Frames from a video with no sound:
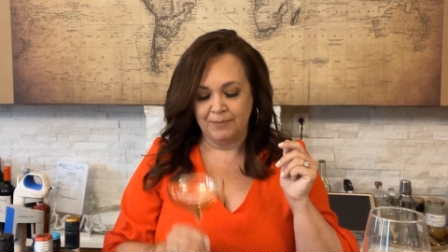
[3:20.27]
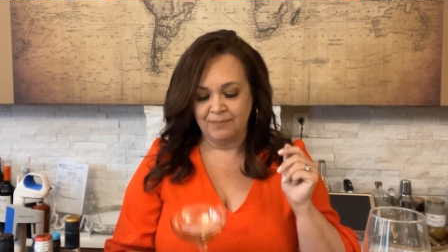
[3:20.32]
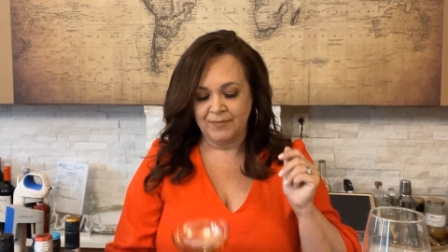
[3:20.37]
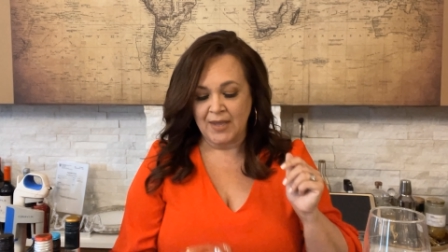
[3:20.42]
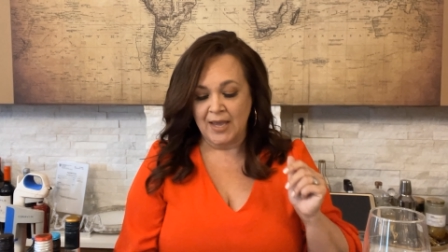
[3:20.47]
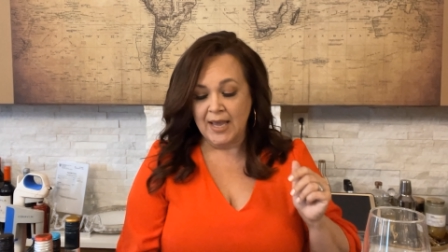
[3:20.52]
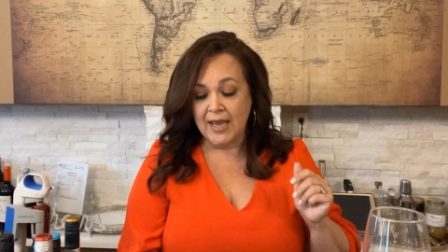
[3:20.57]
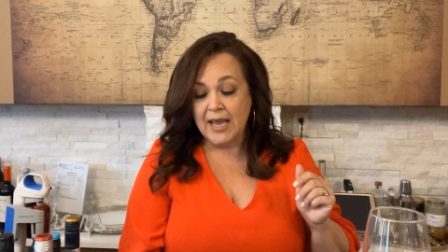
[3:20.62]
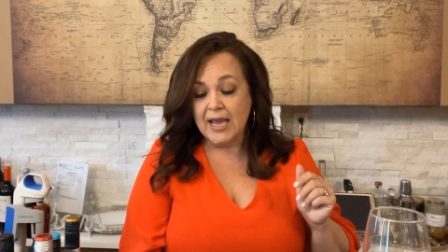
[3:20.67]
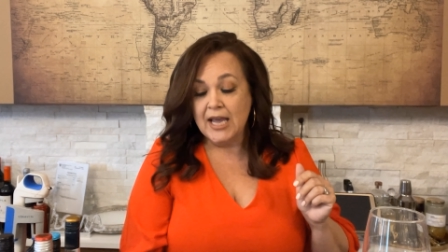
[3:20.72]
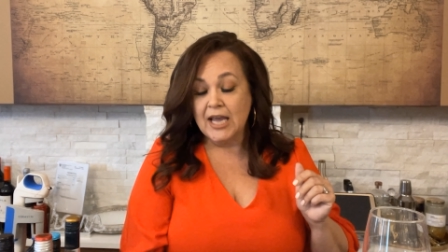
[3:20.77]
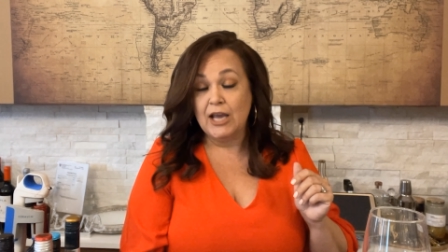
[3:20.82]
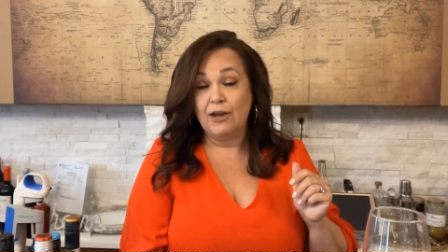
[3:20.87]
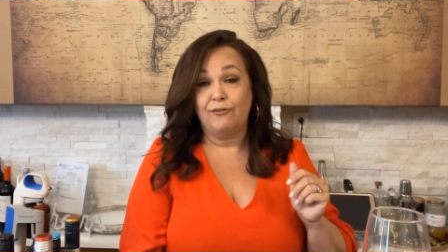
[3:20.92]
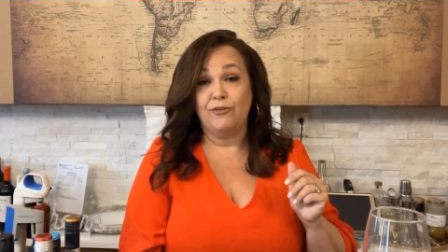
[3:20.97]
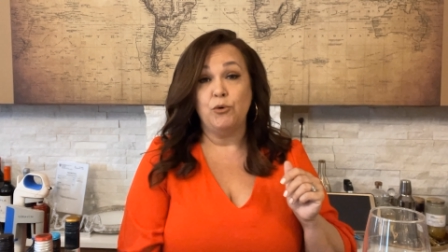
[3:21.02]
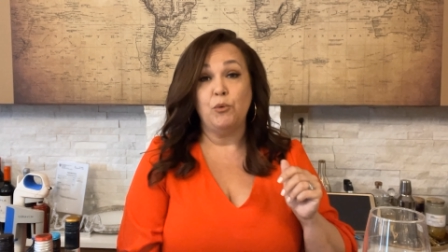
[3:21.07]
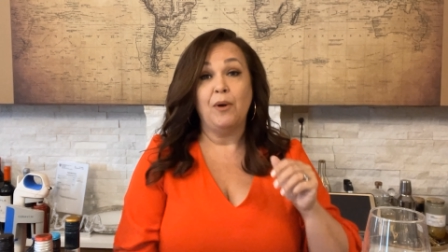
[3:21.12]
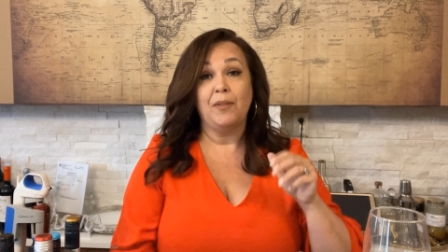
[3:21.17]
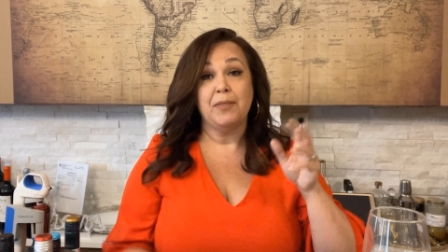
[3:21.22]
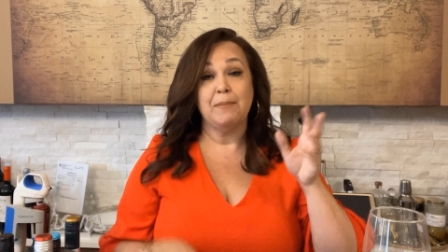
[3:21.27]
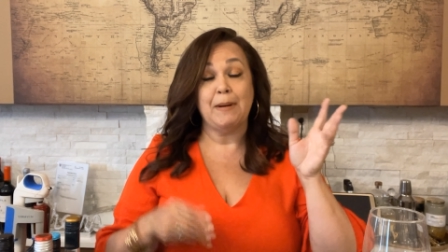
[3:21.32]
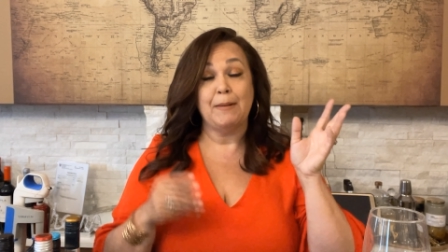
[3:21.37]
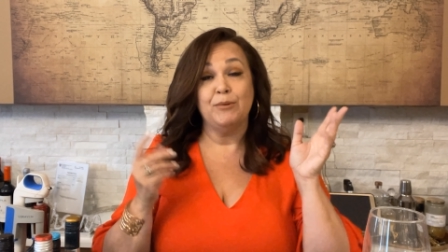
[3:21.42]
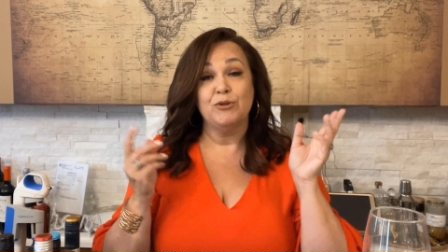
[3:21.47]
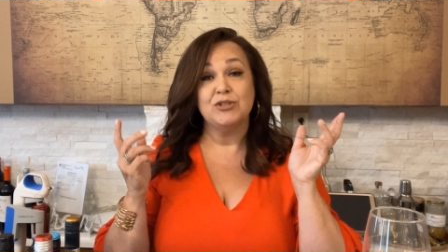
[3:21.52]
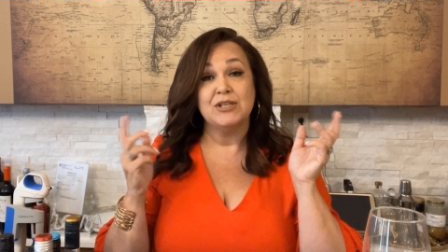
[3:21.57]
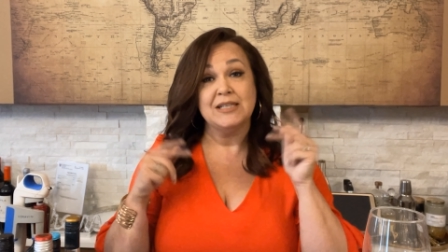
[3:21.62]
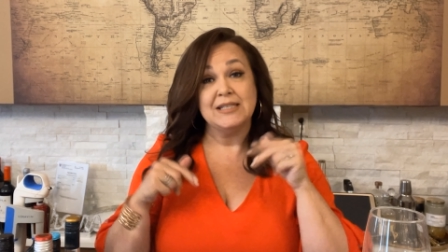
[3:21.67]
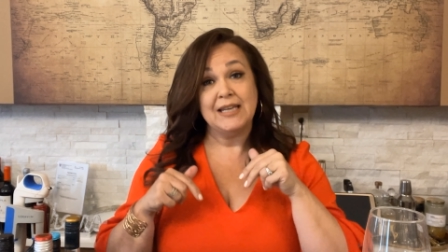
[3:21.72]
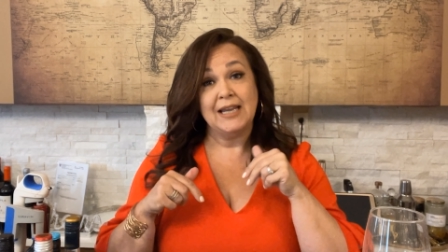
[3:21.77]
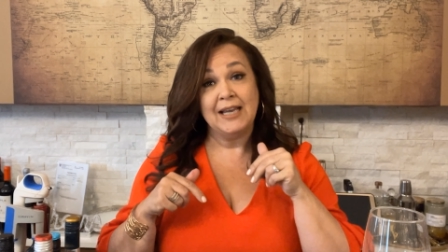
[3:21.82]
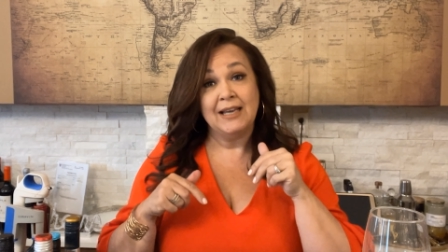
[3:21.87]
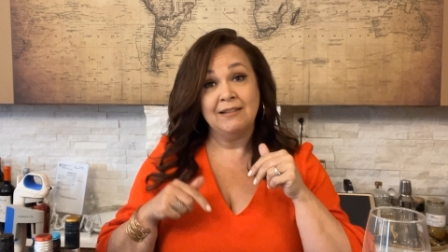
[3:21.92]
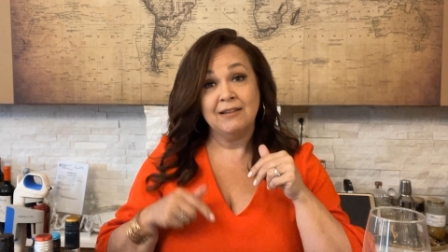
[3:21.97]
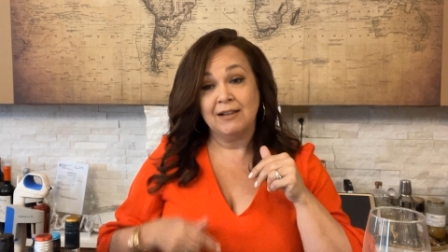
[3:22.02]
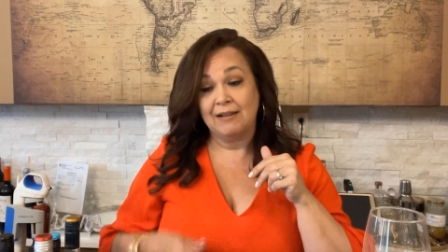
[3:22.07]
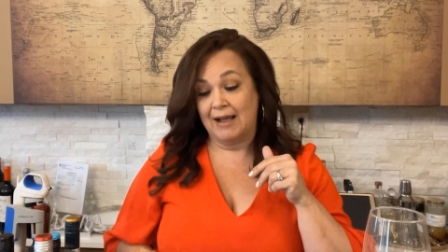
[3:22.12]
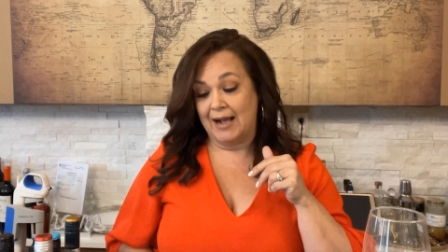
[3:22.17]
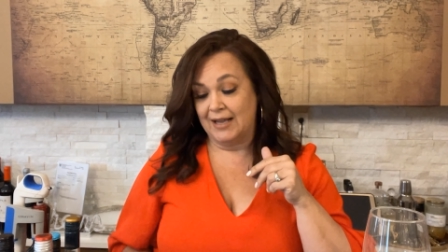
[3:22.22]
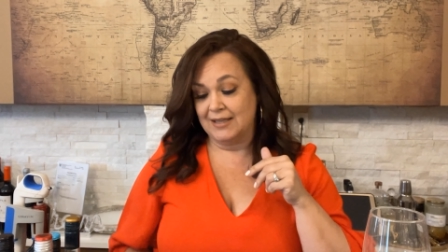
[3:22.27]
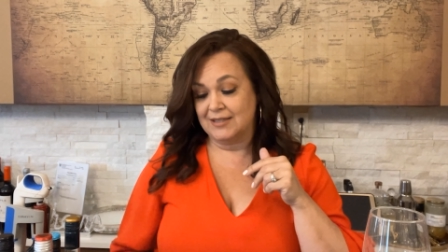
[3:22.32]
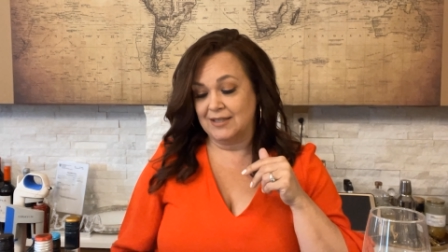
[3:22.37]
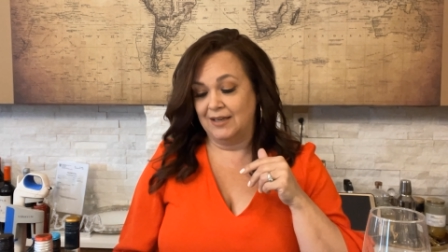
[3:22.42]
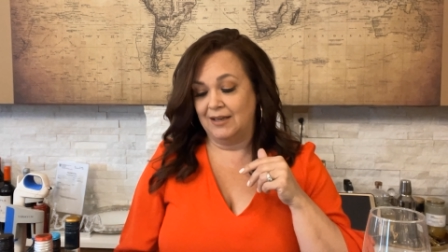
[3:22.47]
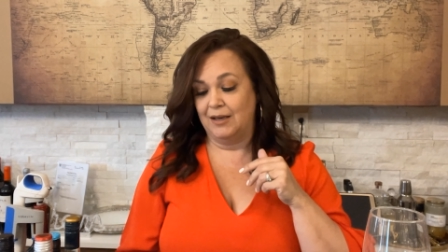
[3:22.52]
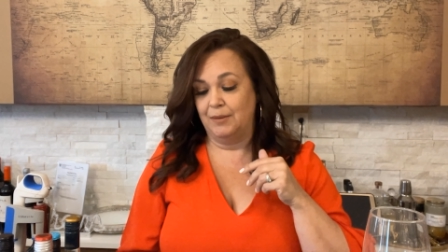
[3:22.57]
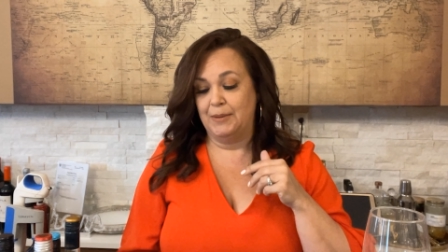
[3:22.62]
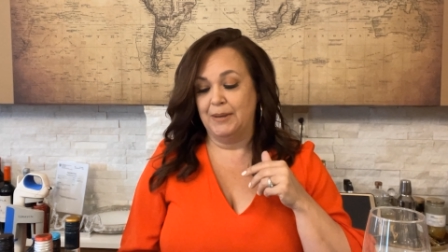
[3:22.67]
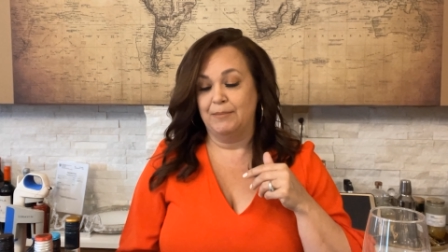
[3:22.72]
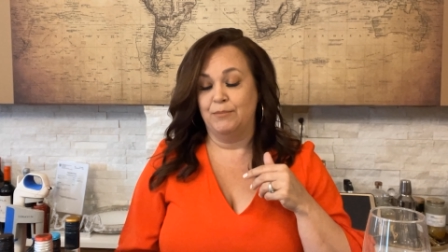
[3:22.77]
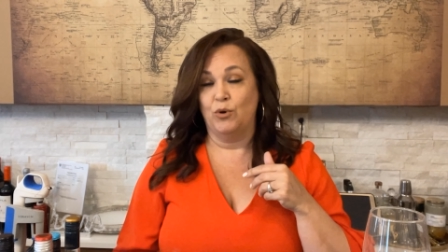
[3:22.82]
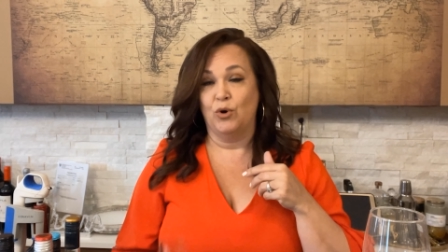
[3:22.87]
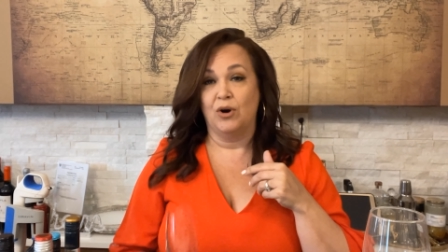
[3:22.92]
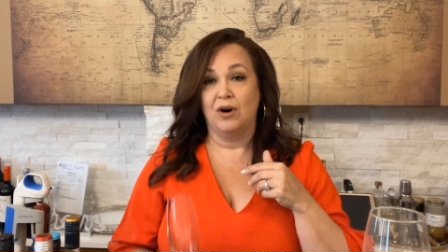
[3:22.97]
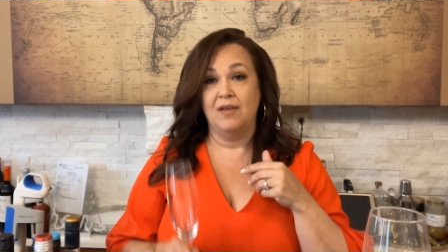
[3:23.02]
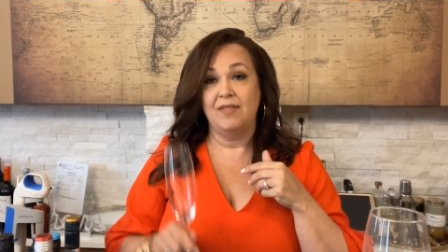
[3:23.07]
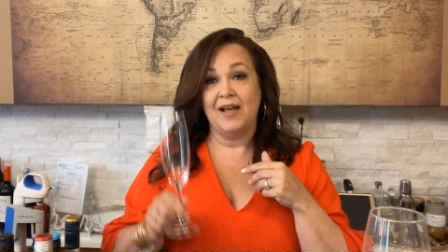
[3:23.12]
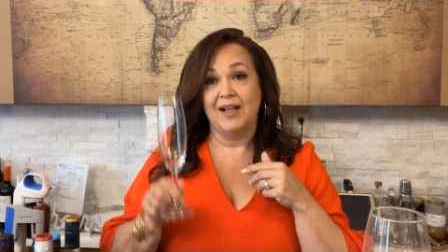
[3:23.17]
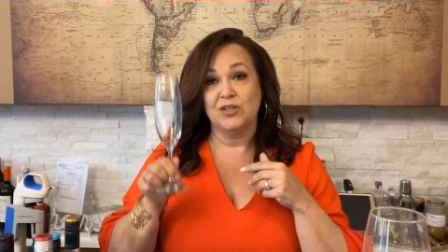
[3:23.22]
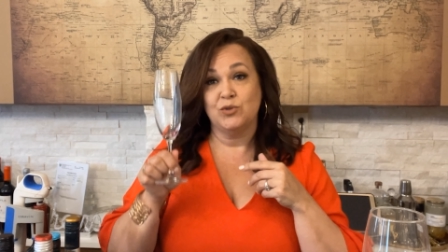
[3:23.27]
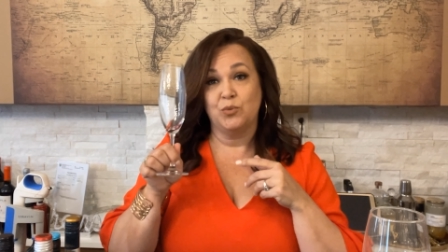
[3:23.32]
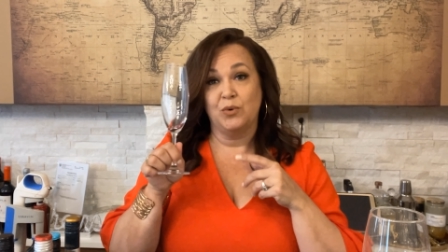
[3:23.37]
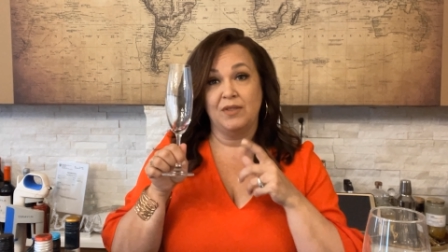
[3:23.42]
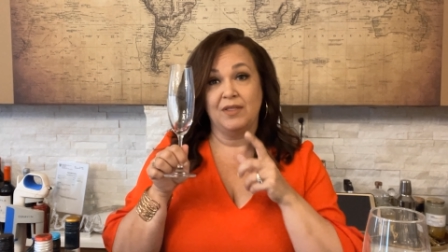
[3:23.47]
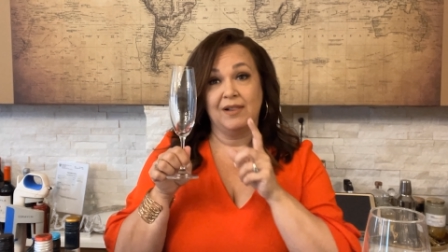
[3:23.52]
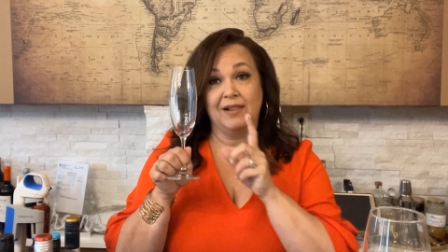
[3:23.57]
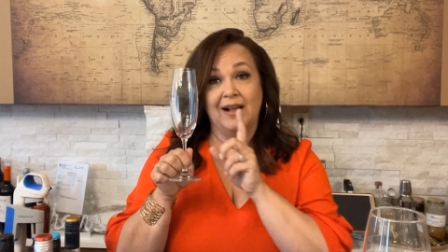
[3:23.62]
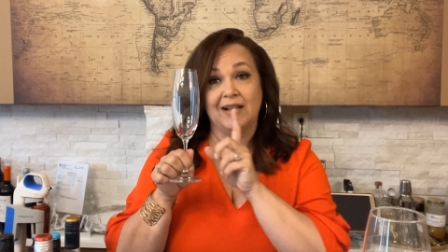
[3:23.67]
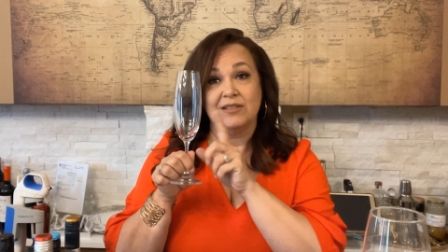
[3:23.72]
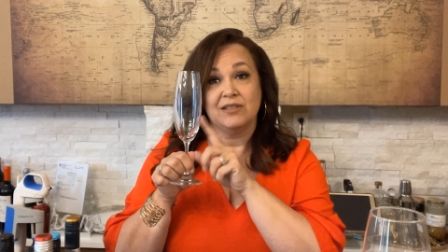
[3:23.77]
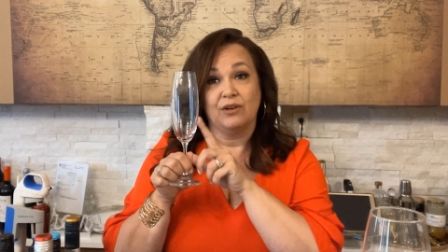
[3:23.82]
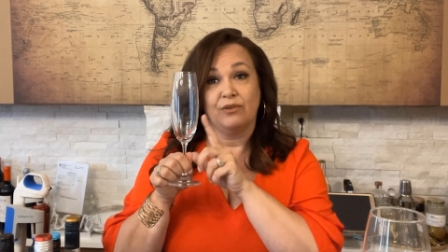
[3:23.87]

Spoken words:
If you want the bubbles to stay in the glass a little bit more, that's where the classic